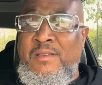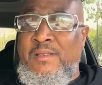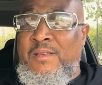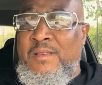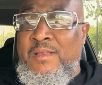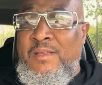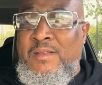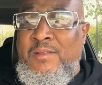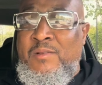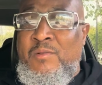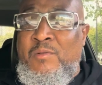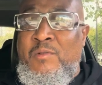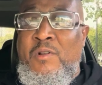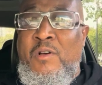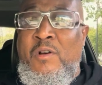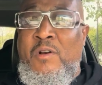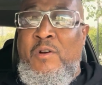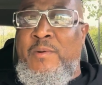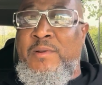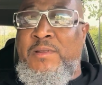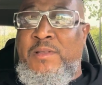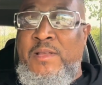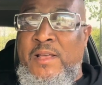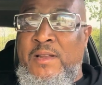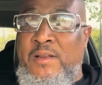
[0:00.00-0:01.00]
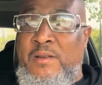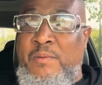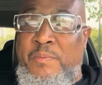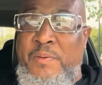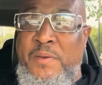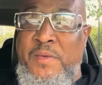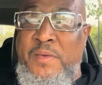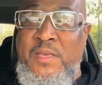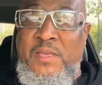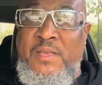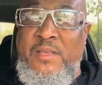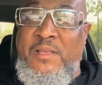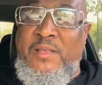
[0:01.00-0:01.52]
it don't always have to
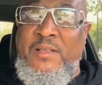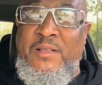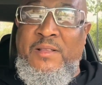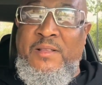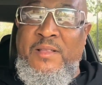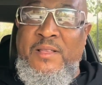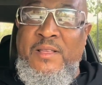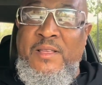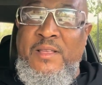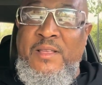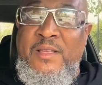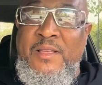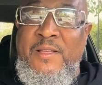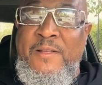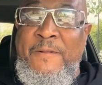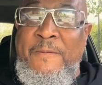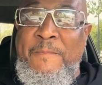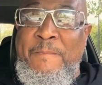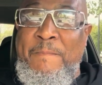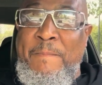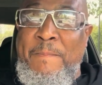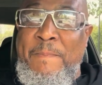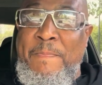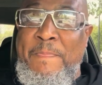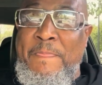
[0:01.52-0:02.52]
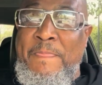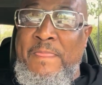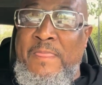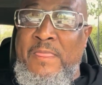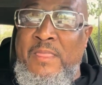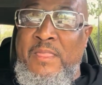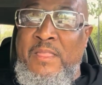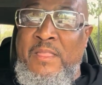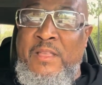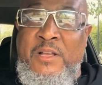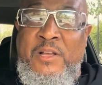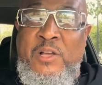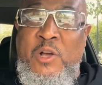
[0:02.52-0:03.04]
be
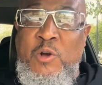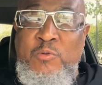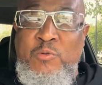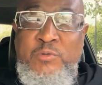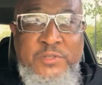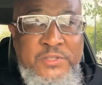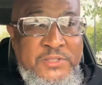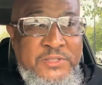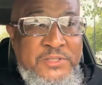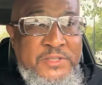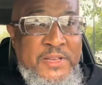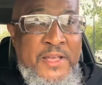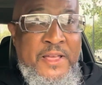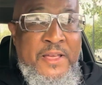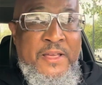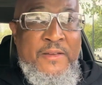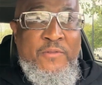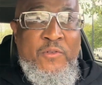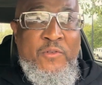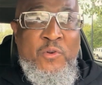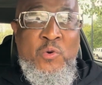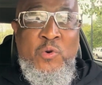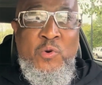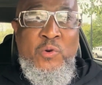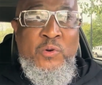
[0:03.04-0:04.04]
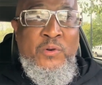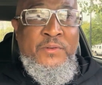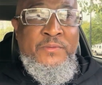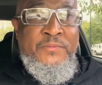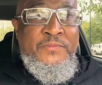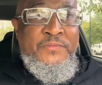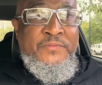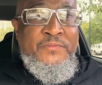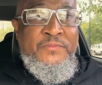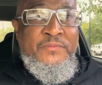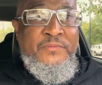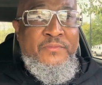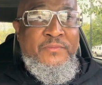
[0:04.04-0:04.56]
the coaching staff or
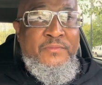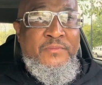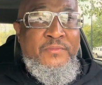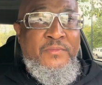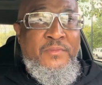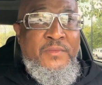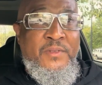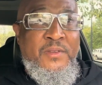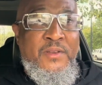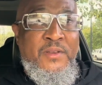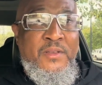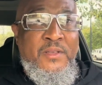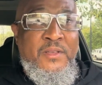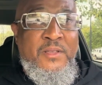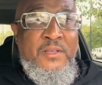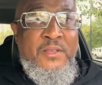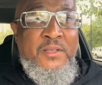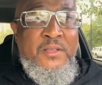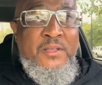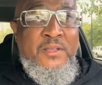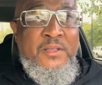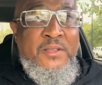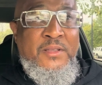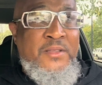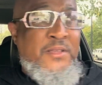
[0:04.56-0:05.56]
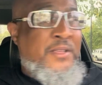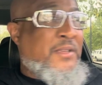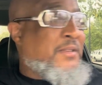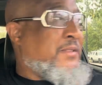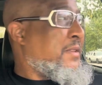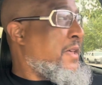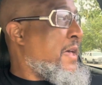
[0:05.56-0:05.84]
this